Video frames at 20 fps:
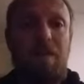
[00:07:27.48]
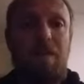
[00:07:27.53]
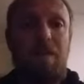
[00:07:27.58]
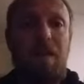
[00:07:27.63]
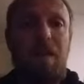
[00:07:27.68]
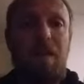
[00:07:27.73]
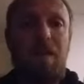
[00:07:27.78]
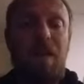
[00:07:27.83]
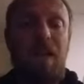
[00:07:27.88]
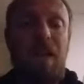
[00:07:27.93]

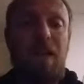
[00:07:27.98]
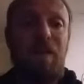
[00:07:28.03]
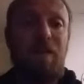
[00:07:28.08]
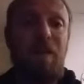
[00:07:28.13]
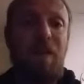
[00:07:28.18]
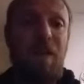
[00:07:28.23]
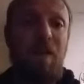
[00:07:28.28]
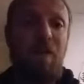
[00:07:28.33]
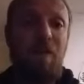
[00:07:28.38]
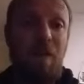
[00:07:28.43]
In South
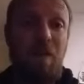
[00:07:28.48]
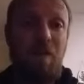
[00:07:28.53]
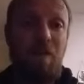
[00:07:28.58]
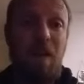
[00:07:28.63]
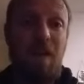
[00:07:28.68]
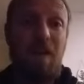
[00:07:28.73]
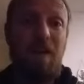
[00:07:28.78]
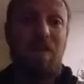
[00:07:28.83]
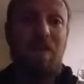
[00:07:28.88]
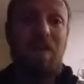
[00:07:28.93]
Africa, we're
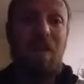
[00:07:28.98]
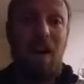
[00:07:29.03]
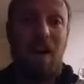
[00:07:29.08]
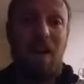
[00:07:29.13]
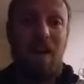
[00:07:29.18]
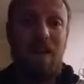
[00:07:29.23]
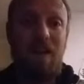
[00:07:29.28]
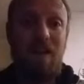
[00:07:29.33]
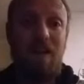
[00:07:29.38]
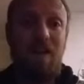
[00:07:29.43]
quite a
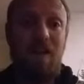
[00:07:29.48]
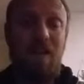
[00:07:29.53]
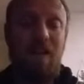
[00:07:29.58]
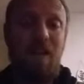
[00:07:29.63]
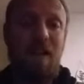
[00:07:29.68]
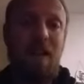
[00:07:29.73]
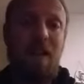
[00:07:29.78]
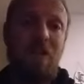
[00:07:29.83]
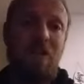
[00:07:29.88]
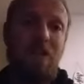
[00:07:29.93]
violent
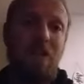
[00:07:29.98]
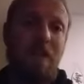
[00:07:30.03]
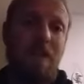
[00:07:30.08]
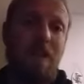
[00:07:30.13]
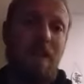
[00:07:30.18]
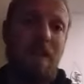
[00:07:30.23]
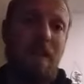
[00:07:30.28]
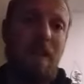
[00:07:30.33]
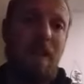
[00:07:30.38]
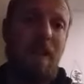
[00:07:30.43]
nation,
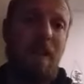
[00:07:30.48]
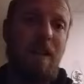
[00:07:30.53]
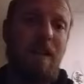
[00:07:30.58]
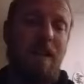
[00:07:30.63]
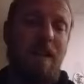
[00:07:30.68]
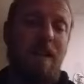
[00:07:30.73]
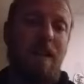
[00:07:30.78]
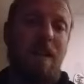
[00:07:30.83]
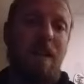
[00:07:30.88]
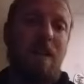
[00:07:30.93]

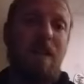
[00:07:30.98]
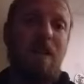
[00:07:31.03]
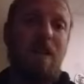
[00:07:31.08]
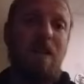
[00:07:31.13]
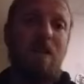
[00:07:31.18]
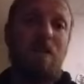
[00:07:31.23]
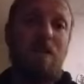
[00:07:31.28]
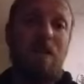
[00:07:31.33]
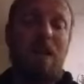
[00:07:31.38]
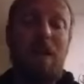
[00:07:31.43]
and
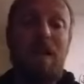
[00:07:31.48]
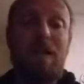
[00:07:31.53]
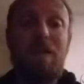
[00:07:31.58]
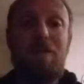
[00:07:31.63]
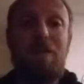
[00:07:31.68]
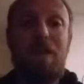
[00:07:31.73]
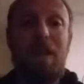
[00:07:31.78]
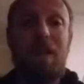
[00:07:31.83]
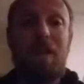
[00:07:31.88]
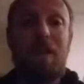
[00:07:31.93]
we
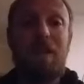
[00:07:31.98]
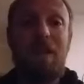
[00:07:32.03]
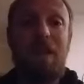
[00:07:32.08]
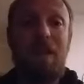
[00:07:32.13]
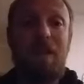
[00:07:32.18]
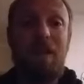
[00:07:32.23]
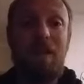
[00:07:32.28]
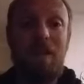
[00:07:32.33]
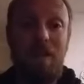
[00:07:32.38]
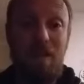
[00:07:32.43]
expect
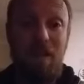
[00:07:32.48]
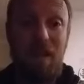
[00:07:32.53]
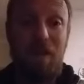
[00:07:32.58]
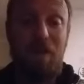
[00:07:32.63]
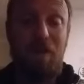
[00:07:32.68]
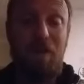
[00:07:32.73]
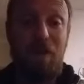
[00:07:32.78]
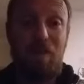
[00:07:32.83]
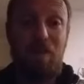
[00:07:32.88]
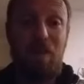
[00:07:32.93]

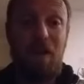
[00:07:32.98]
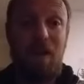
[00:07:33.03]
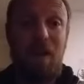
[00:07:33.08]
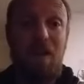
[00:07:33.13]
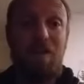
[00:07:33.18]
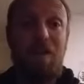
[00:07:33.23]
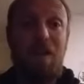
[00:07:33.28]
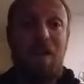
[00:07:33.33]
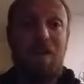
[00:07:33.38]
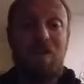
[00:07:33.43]
stuff to
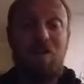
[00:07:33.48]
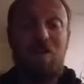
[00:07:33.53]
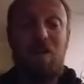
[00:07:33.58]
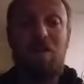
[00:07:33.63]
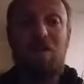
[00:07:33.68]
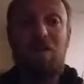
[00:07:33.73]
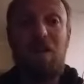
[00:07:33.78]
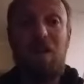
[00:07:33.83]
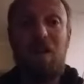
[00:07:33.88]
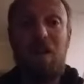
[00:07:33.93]
become
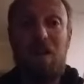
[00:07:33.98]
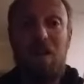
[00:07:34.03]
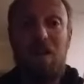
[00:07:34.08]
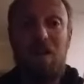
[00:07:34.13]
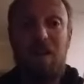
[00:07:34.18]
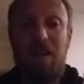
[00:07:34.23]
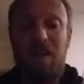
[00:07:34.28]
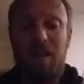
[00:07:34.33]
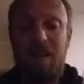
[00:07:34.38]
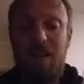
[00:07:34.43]
extremely
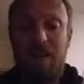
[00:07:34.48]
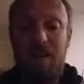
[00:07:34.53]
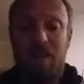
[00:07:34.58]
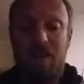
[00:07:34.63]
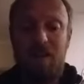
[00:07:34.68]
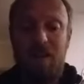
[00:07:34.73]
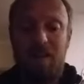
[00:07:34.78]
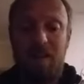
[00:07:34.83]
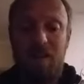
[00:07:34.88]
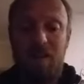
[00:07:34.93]
hard
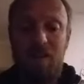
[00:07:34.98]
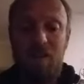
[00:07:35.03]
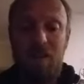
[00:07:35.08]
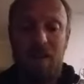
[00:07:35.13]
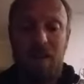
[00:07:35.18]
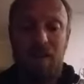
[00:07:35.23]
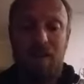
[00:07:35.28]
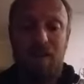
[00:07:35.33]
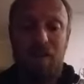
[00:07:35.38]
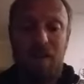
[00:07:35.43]
in
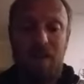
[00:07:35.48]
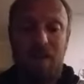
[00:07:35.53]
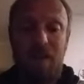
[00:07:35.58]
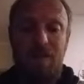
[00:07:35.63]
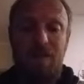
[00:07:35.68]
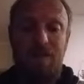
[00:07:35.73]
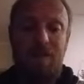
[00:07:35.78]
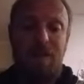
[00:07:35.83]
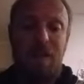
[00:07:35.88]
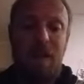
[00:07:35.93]
South Africa.
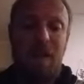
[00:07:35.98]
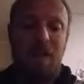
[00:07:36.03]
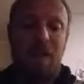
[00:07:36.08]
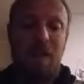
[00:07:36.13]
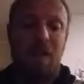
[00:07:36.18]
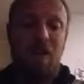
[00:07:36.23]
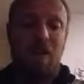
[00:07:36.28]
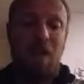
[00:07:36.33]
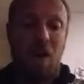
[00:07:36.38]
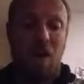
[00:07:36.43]
And
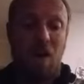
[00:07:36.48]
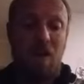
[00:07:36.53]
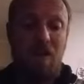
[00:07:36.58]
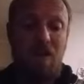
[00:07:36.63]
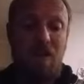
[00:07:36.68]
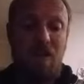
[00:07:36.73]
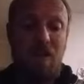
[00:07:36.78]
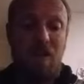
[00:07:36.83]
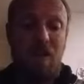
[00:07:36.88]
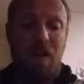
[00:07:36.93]
then
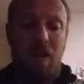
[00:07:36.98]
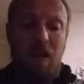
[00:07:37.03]
last